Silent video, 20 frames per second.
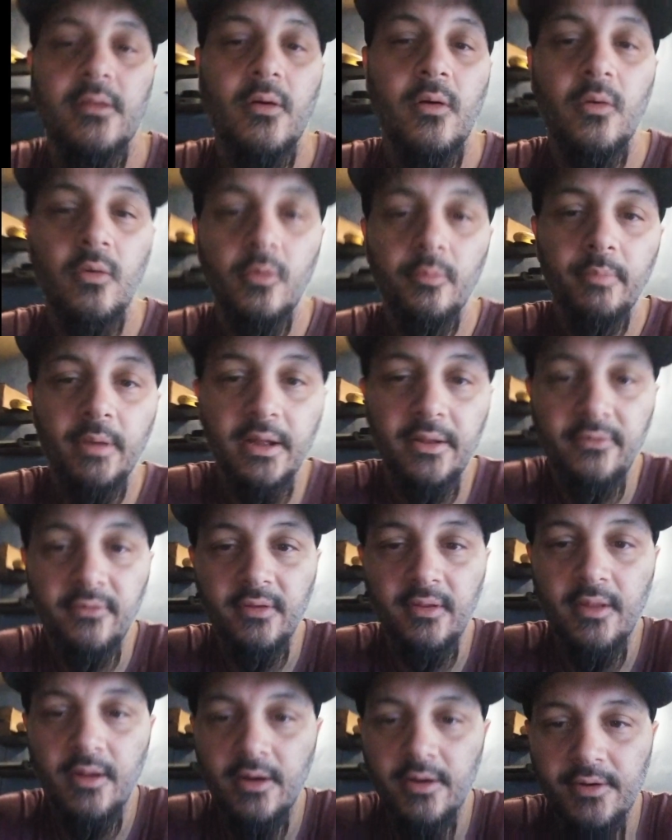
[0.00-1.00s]
old
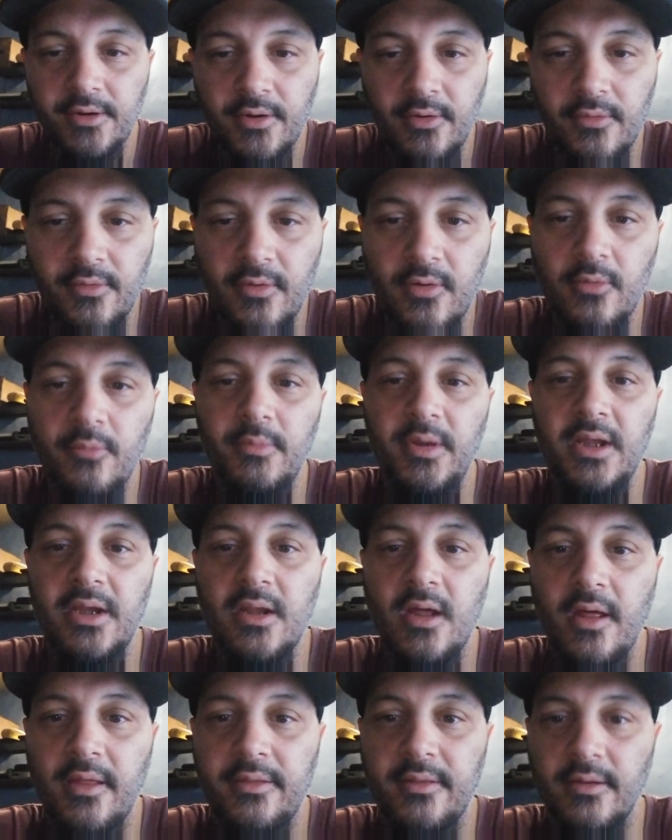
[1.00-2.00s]
Betsy there don't owe me
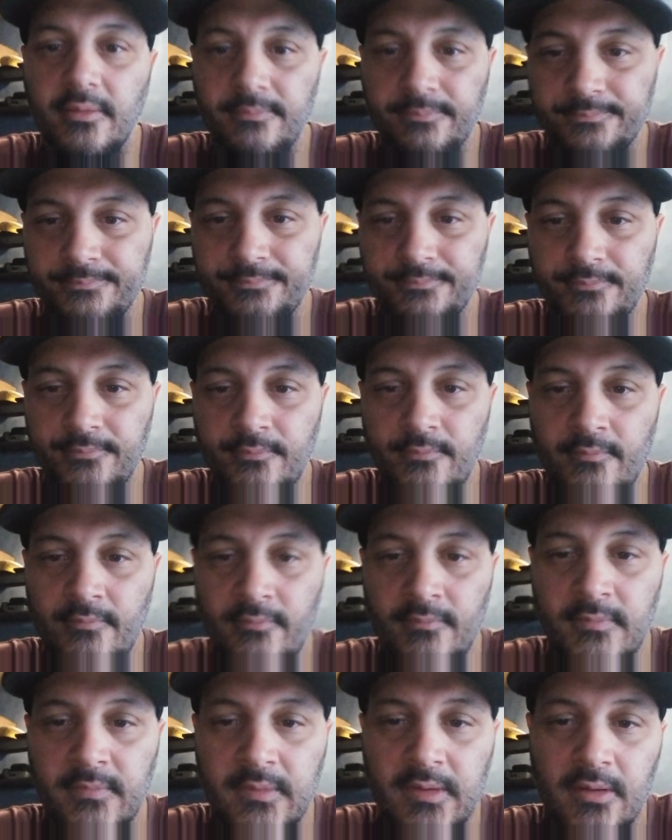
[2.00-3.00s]
nothing.
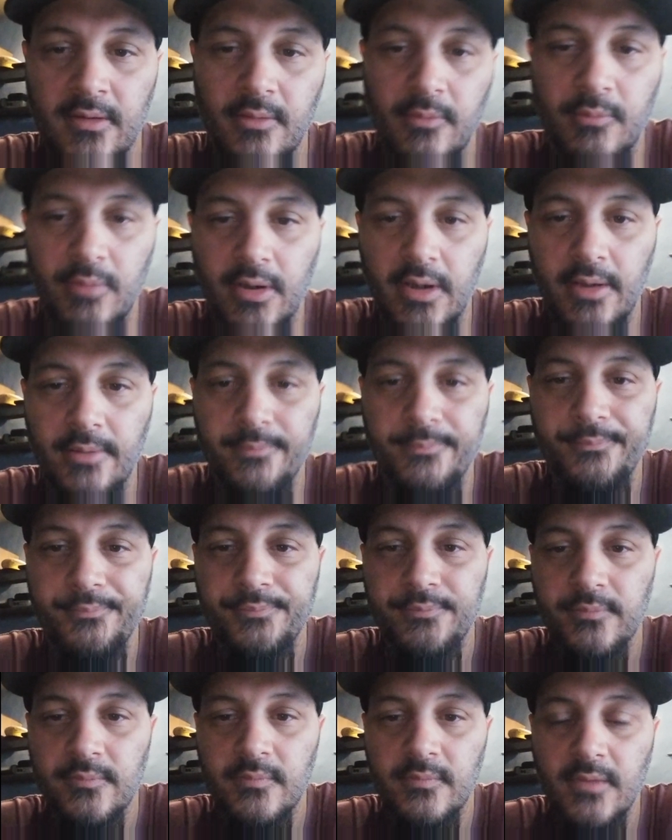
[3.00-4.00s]
But
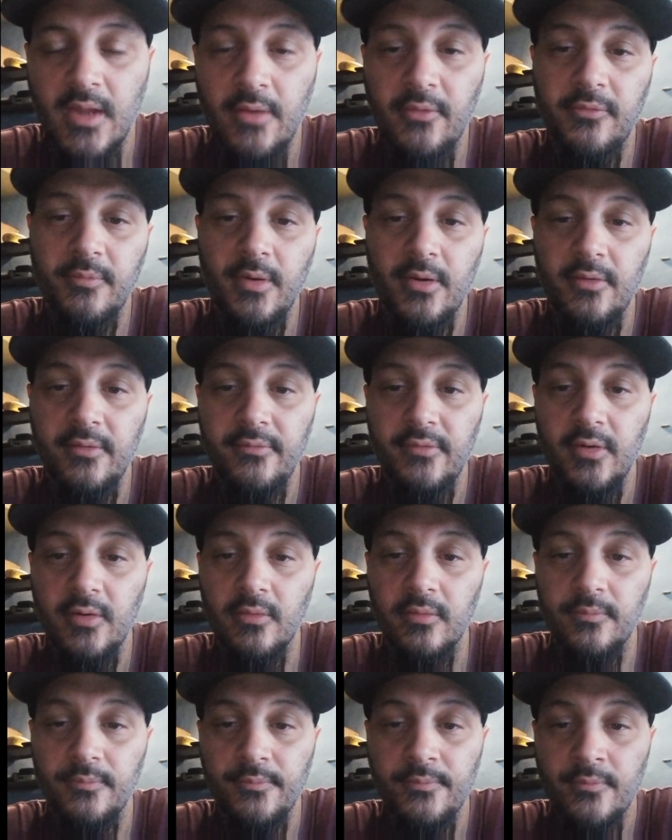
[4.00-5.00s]
that was my
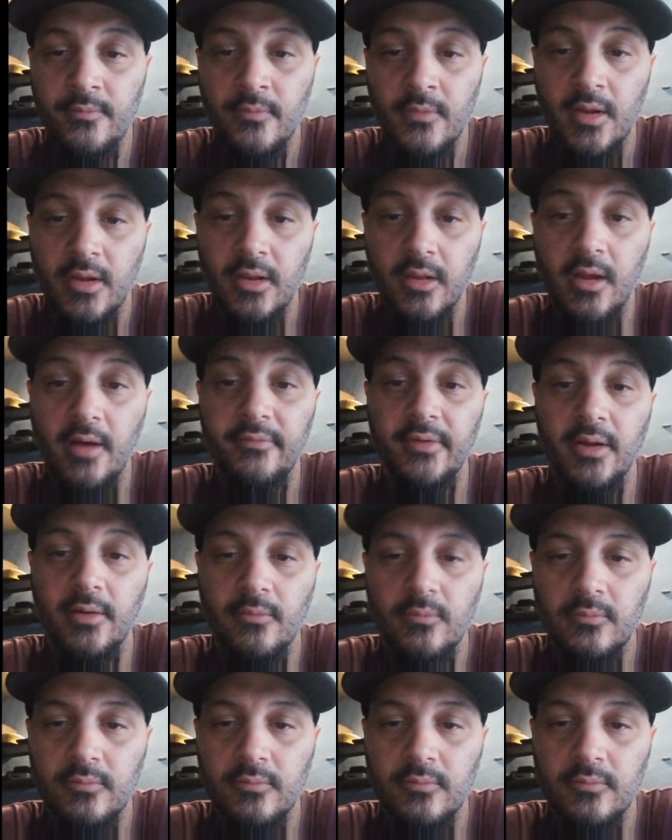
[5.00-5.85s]
review. Love it.